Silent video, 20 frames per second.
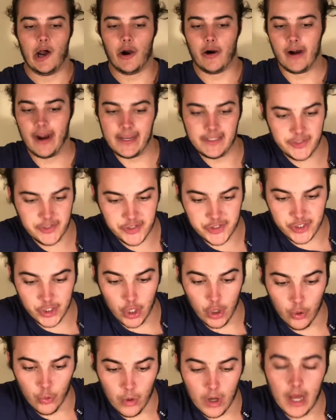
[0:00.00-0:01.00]
All right,
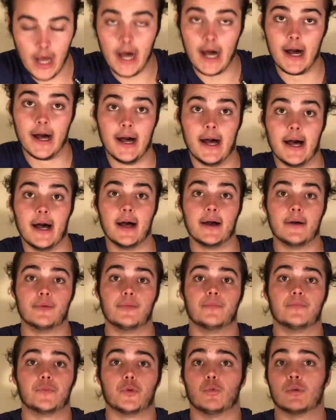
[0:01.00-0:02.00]
so
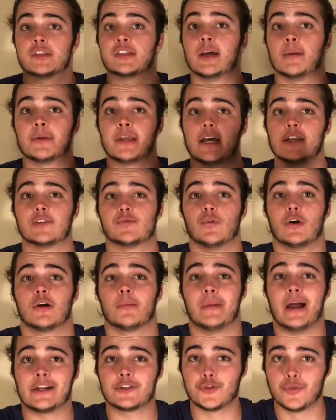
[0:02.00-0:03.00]
what's up, guys? Welcome
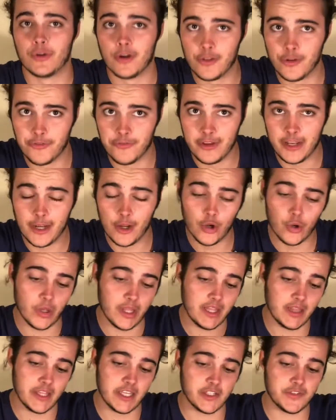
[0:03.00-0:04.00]
back to another video.
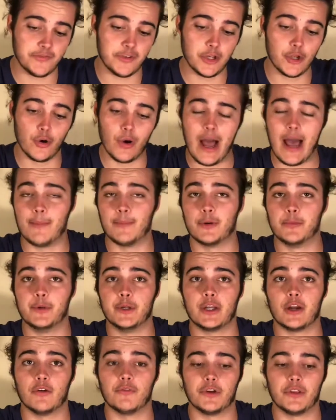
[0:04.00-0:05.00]
In this video, I'm going to be
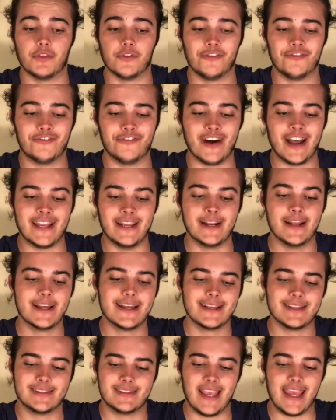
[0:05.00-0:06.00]
covering the fight
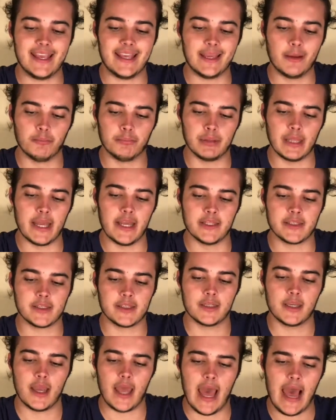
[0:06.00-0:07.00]
taking
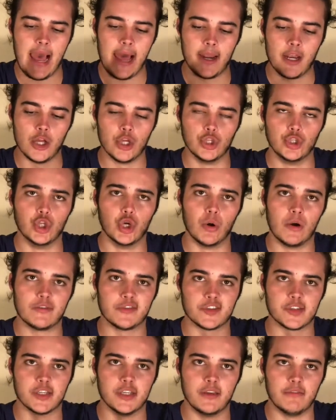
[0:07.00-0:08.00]
place at
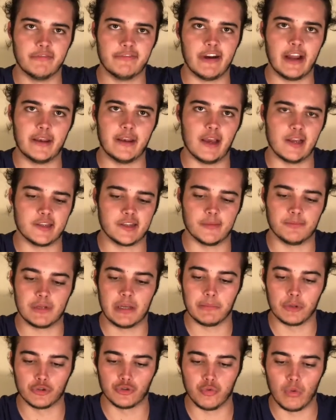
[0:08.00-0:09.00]
UFC Fight Night,
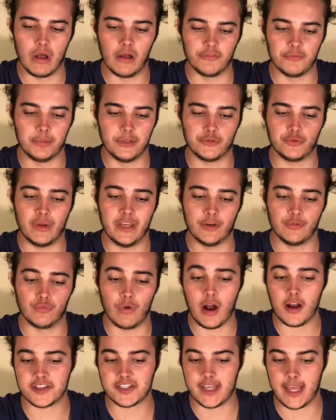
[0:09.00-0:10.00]
September 12th, between
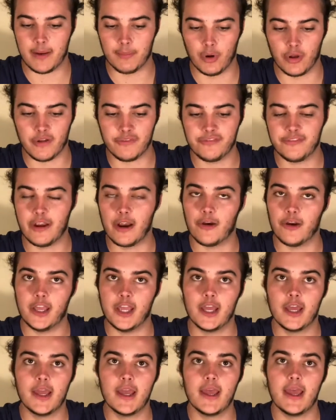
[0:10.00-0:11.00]
Roxanne Modafferi
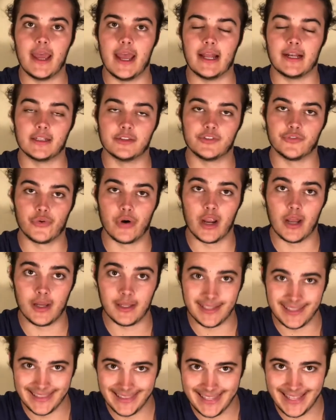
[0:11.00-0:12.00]
and
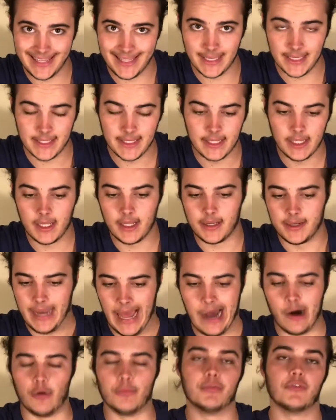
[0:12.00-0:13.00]
Andrea Lee.
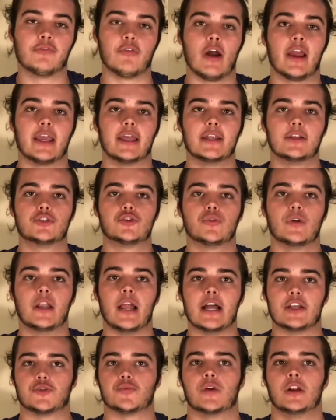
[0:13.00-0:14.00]
Now, before I get into it,
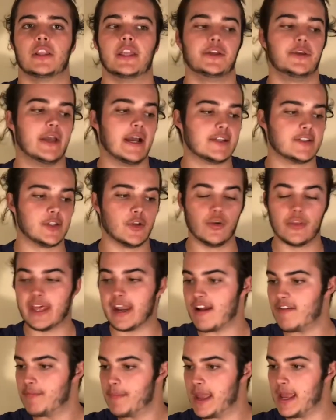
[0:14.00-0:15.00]
I just want to let you guys know that
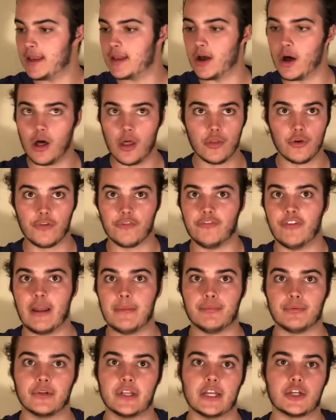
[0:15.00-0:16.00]
I've made other fight
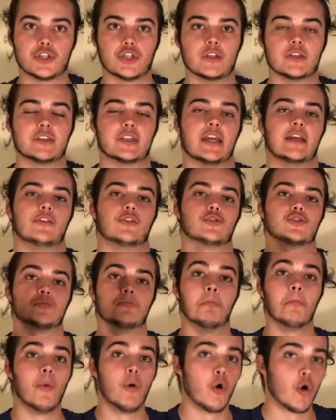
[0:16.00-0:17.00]
predictions and there's
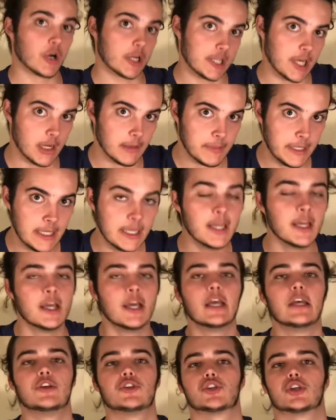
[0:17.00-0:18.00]
more coming.
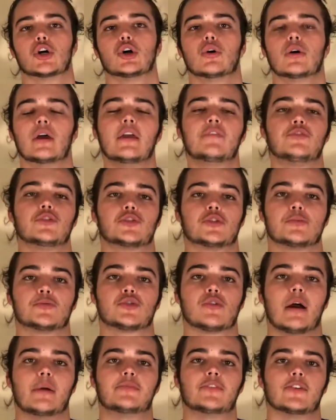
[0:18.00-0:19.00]
So if you
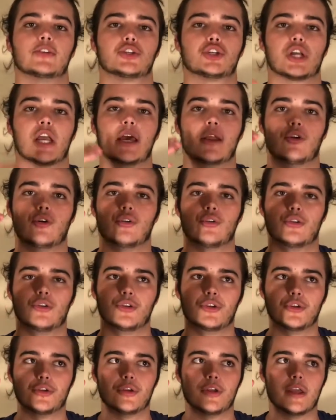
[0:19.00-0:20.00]
subscribe to the channel,
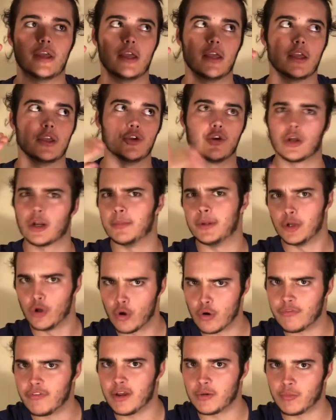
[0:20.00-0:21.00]
you're going to be
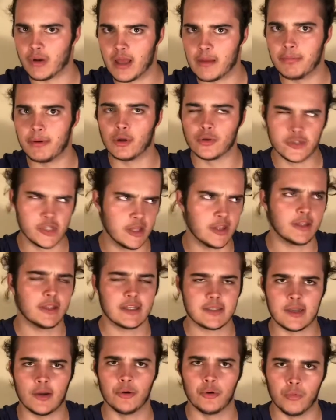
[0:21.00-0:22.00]
notified when I post. I think that's
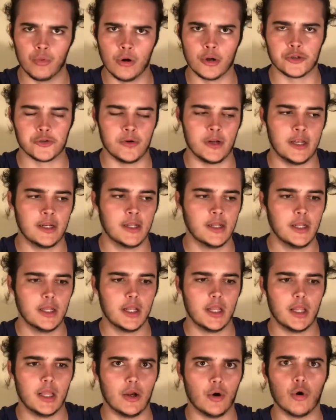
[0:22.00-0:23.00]
how it works, right?
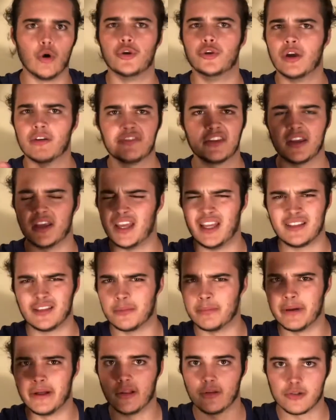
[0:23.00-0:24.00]
Or you have to hit the
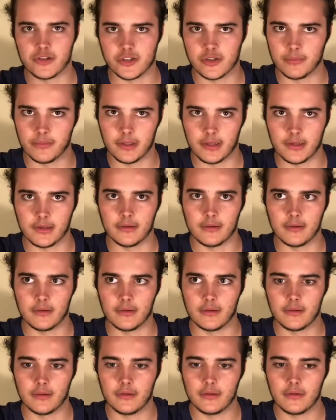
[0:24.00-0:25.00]
bell or something.
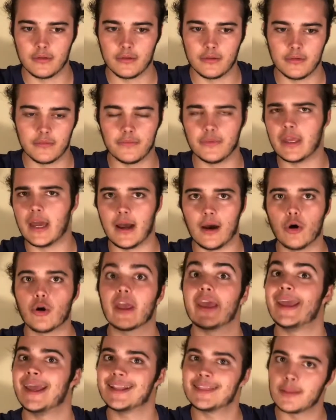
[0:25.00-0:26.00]
Yeah,
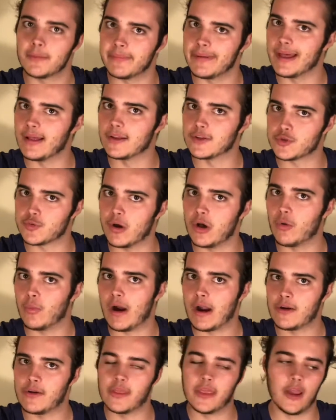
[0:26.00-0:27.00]
okay, hit the bell as well
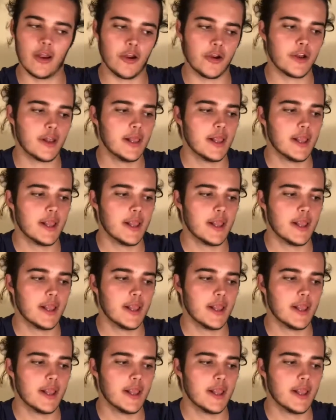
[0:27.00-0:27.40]
while you're there.